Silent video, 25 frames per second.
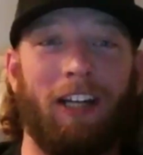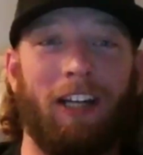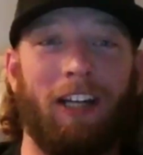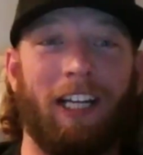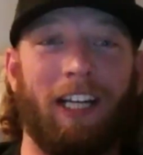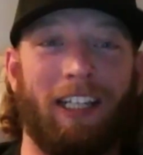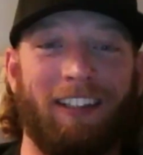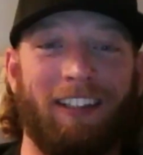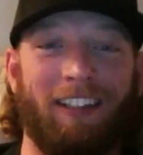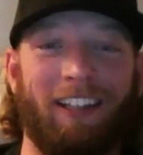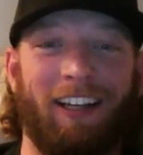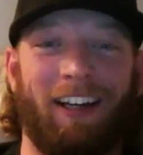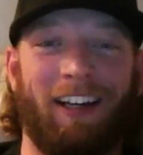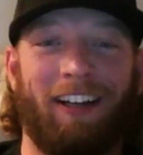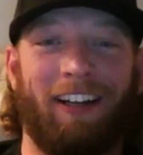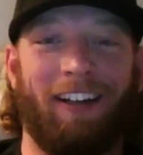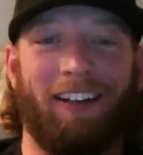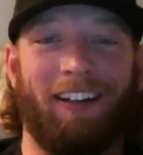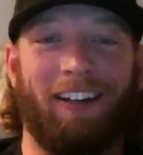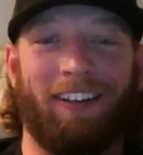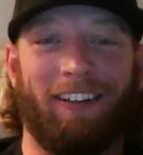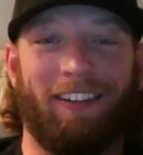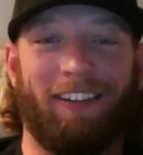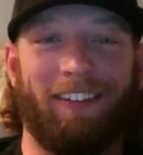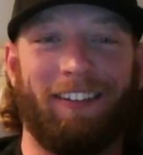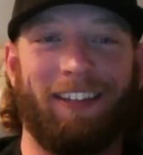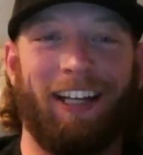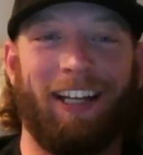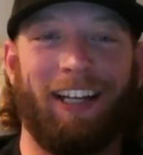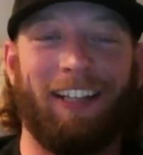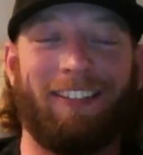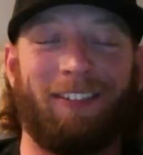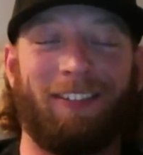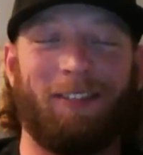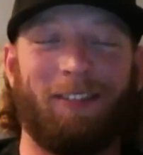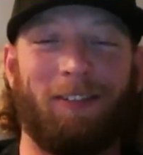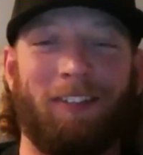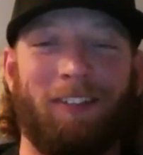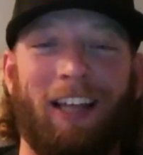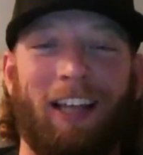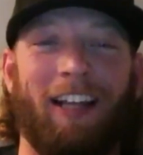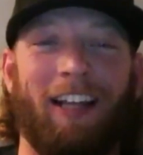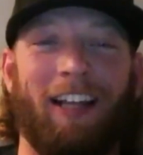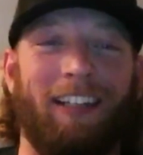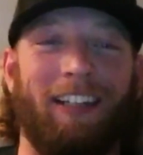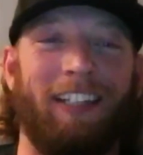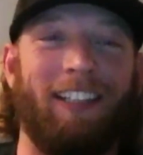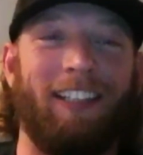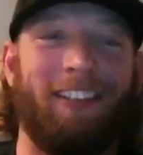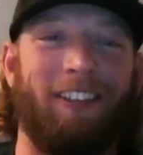be like, yeah, that's
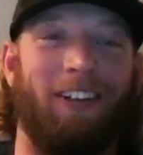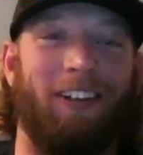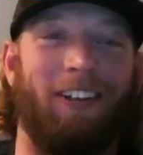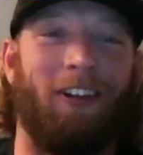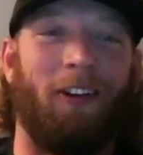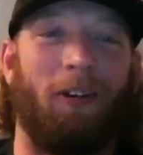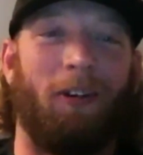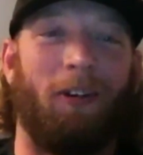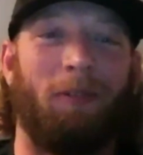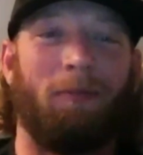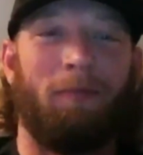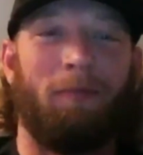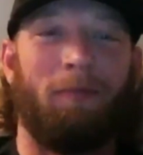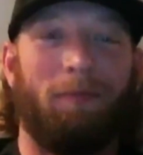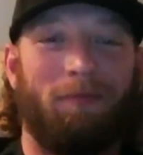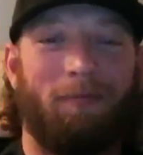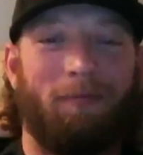taking it easy on him.